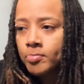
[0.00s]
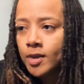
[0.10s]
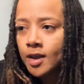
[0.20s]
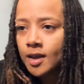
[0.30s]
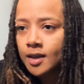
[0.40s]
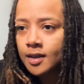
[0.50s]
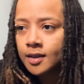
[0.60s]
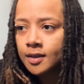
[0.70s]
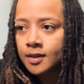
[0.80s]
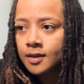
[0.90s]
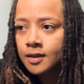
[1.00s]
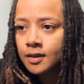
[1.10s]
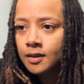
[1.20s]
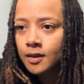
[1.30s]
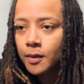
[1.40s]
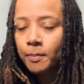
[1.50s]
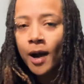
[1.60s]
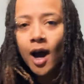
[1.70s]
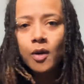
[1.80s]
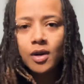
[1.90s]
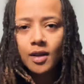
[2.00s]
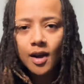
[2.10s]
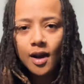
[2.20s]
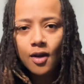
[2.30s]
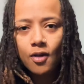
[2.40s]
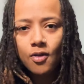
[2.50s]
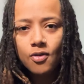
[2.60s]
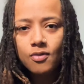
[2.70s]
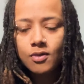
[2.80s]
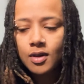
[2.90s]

and the power that I hold,